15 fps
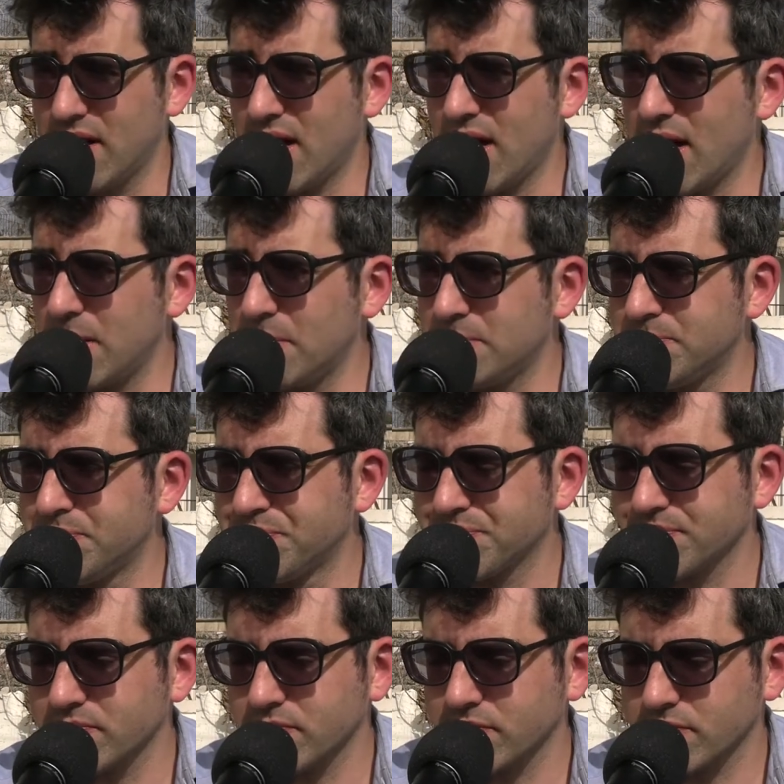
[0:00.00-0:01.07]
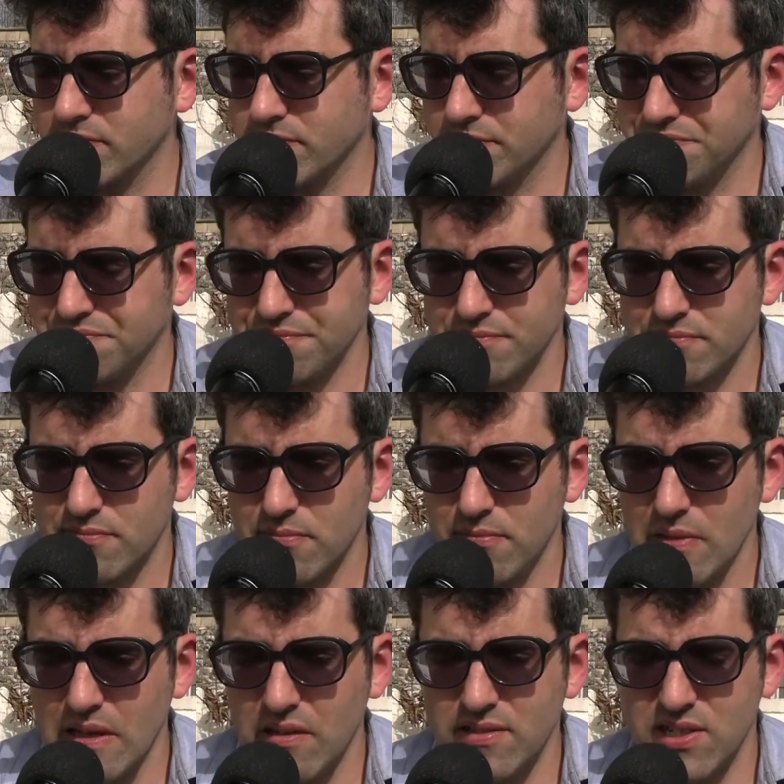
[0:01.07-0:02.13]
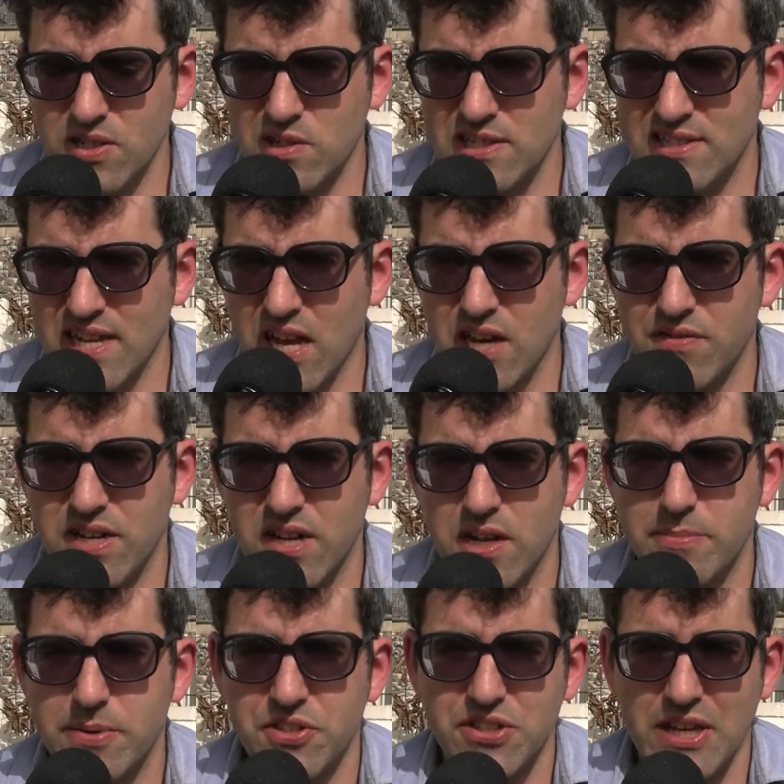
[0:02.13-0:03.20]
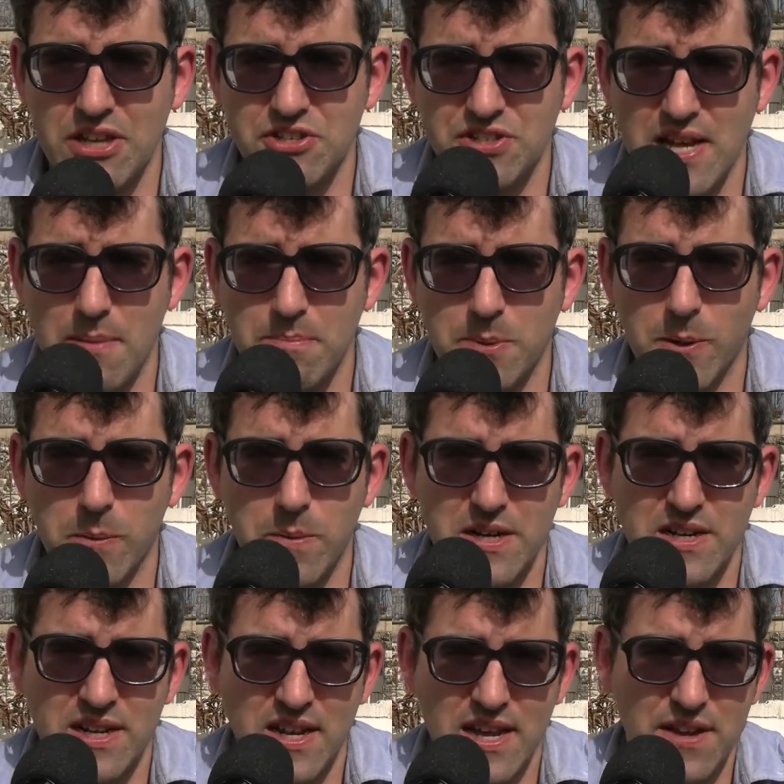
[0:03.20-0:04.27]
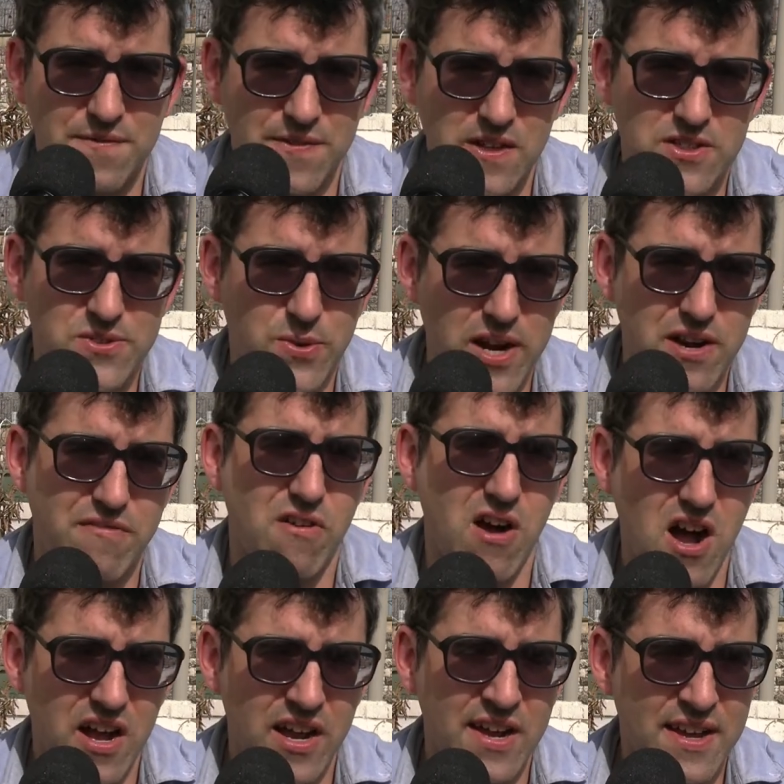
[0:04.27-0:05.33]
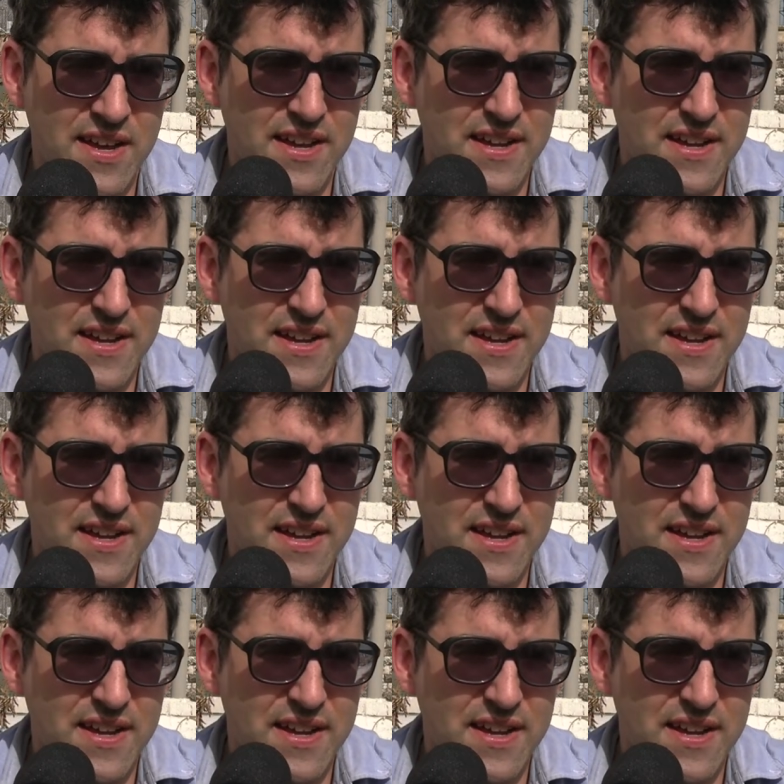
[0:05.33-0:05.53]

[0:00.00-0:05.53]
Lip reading: So it's kind of a deliberate change of tempo, but it feels quite wrong